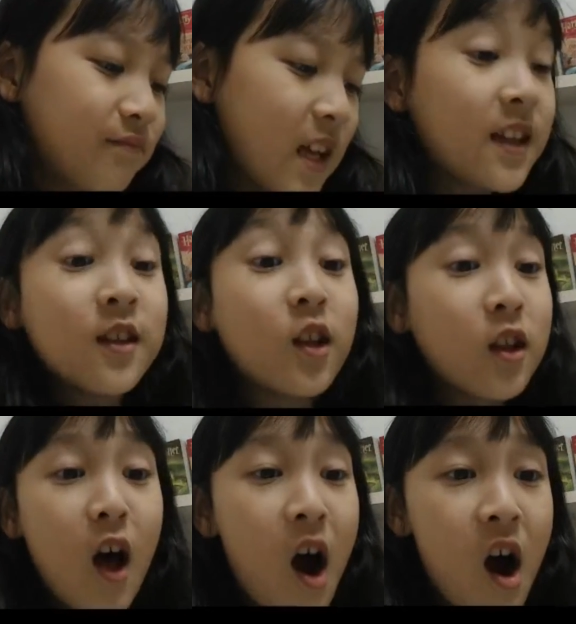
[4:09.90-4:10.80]
in the
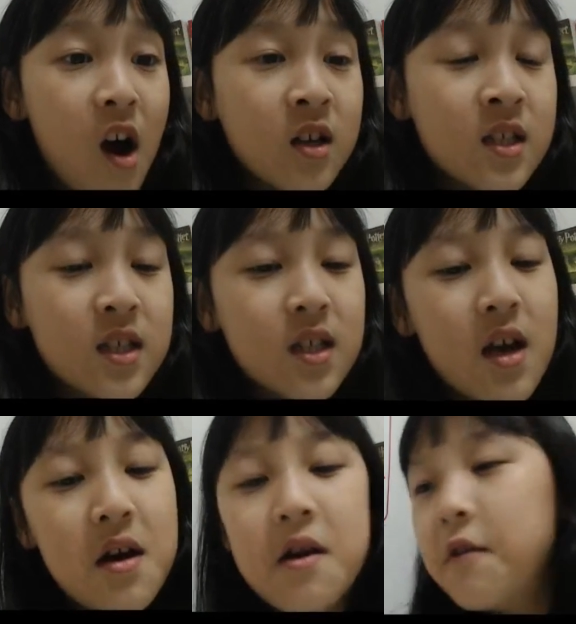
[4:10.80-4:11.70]
laws
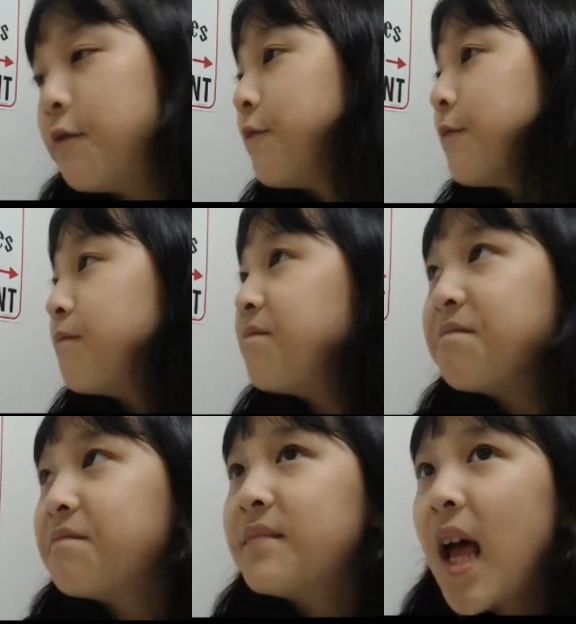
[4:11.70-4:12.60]
of
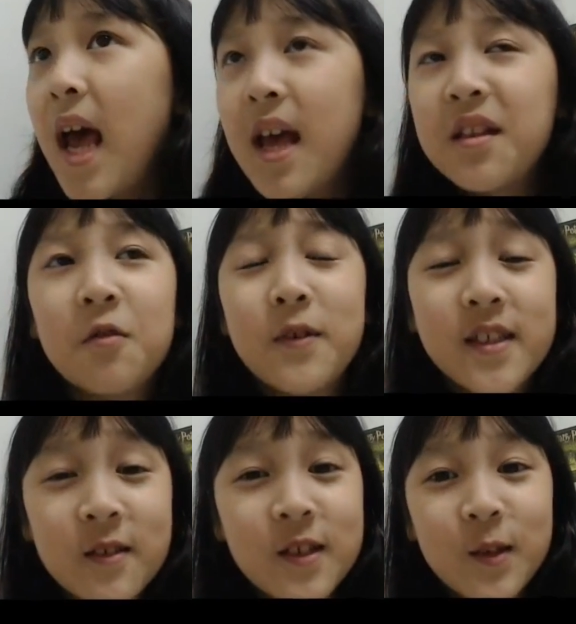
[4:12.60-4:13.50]
the
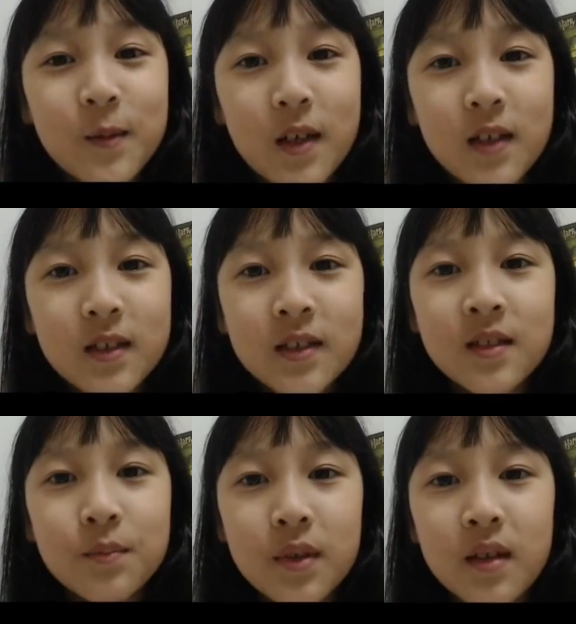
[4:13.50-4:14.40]
wizarding
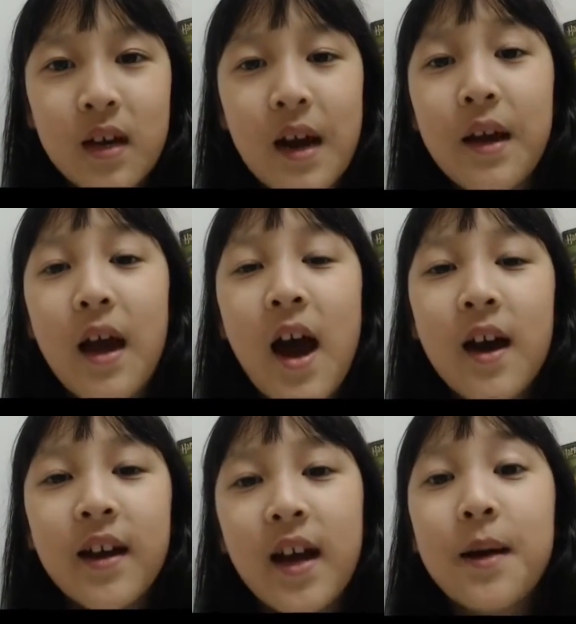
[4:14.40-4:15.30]
world, but I, I
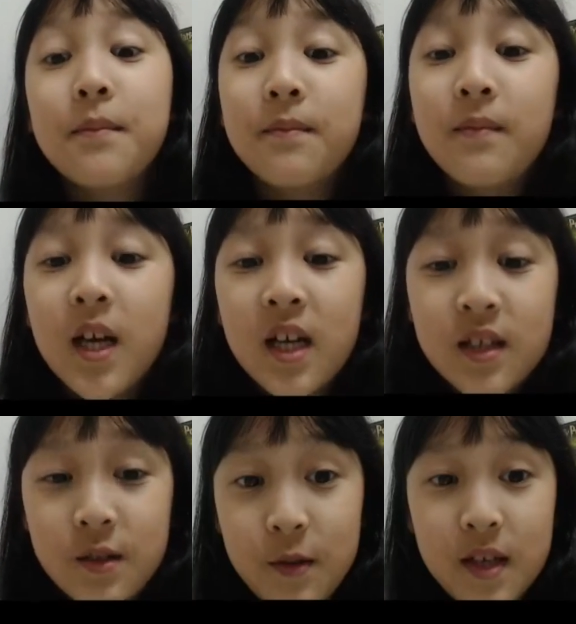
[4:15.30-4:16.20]
am
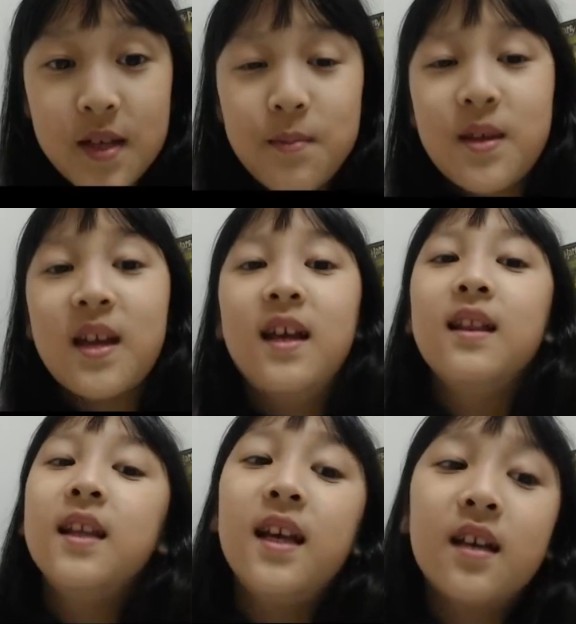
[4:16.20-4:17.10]
doing something
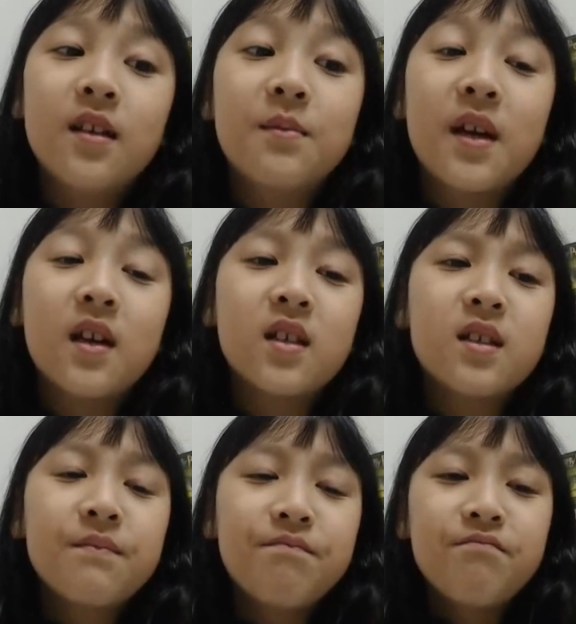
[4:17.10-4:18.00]
illegal because
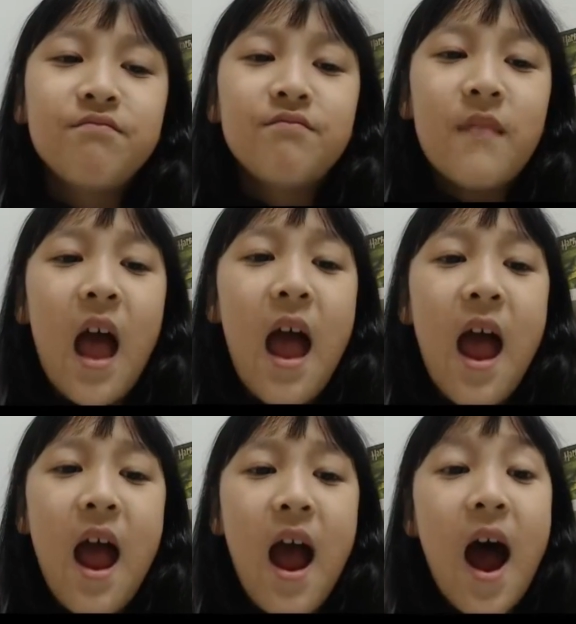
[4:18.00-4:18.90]

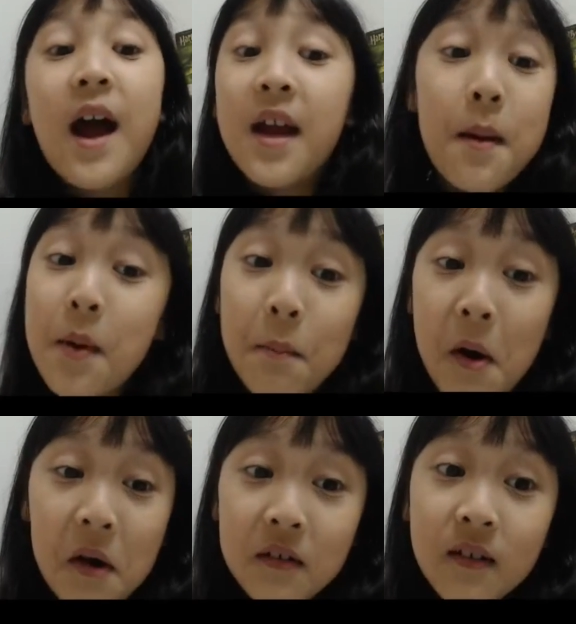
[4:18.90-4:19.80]
I am a
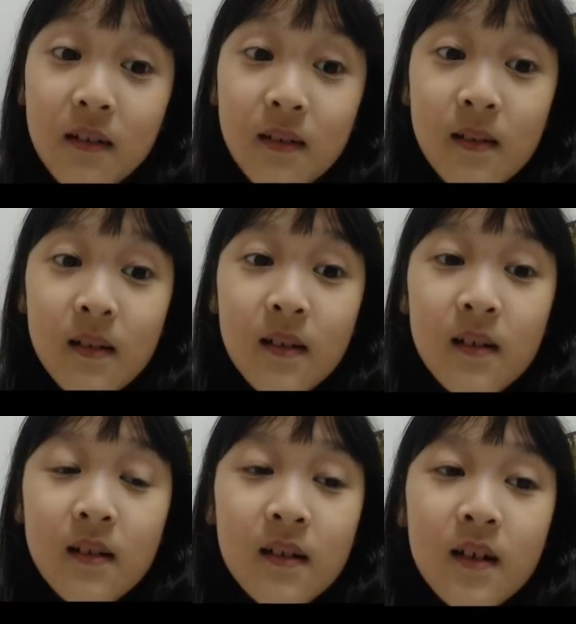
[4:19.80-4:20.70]
muggle.
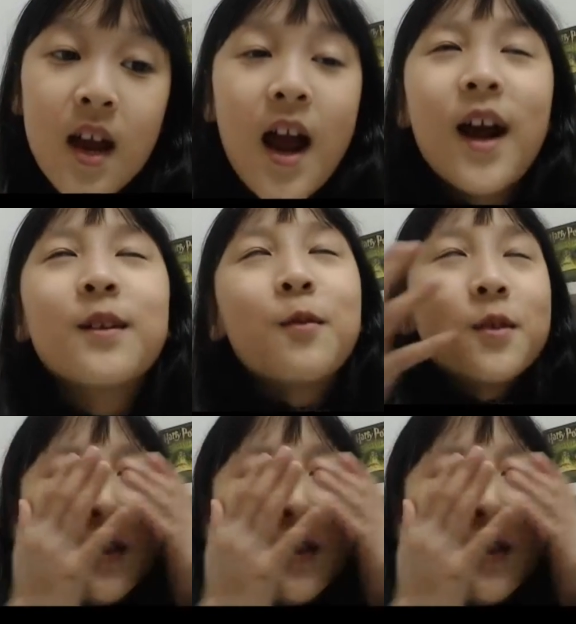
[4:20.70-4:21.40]
I don't want